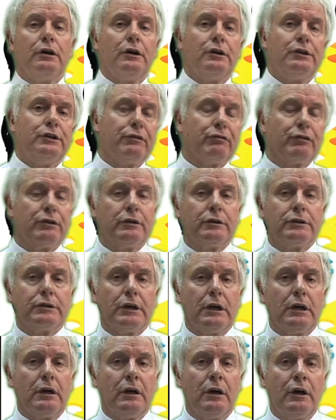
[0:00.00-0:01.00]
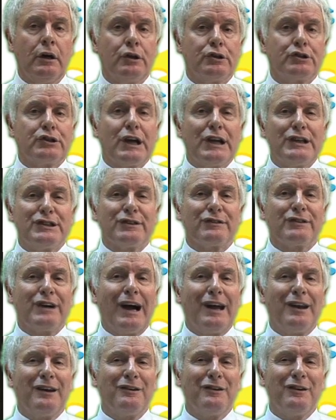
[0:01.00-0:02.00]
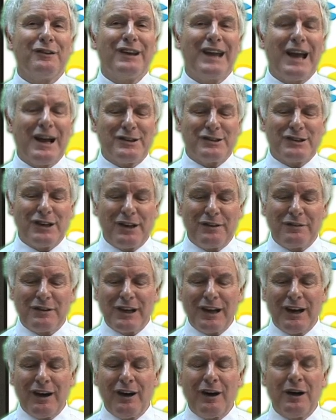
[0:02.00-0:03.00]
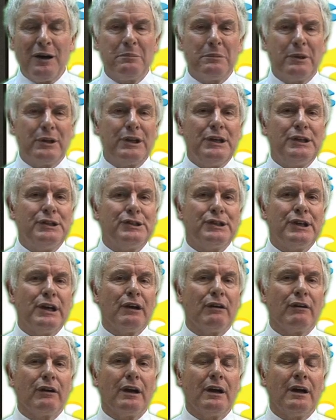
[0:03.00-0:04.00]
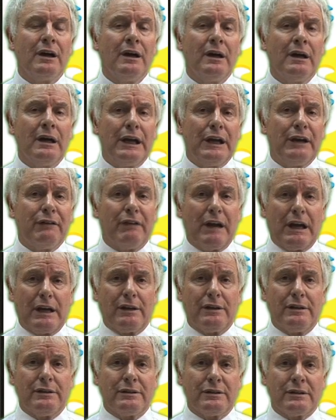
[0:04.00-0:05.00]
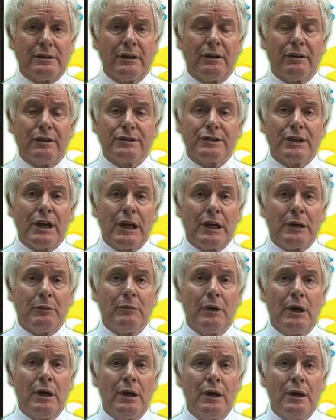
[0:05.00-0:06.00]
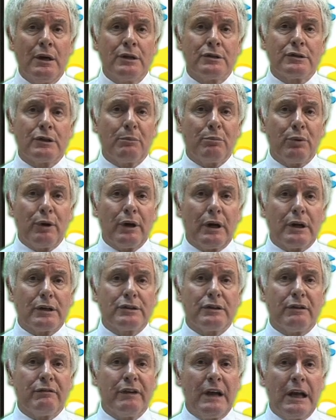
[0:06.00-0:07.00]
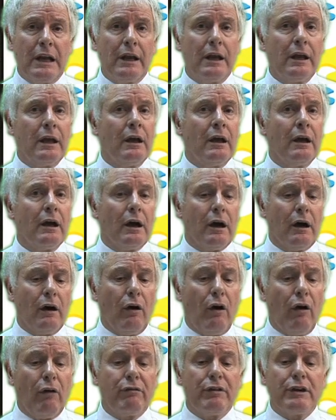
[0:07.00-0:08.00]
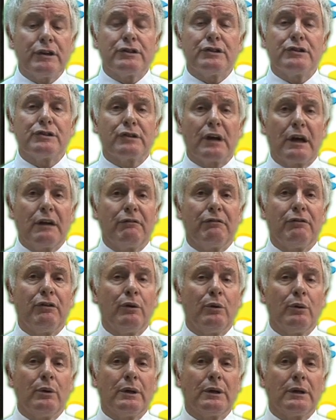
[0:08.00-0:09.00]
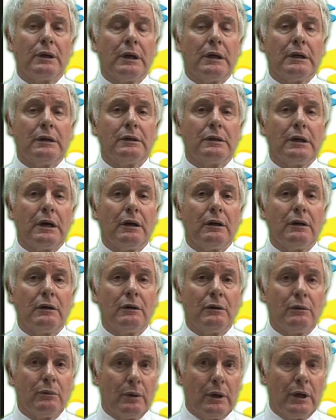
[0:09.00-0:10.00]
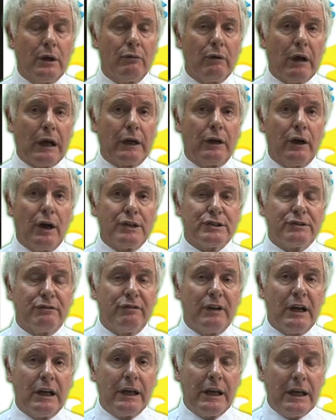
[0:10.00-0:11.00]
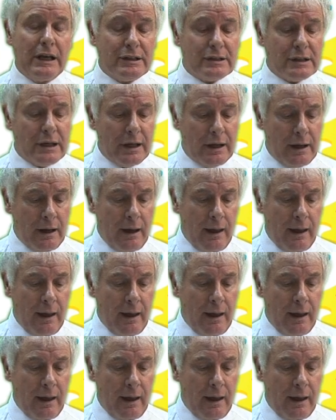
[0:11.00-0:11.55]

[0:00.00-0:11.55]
different shades of colour on the outside of the car, but the interior in effect is the same. So products are fairly obvious and straightforward, and you recognise them fairly easily.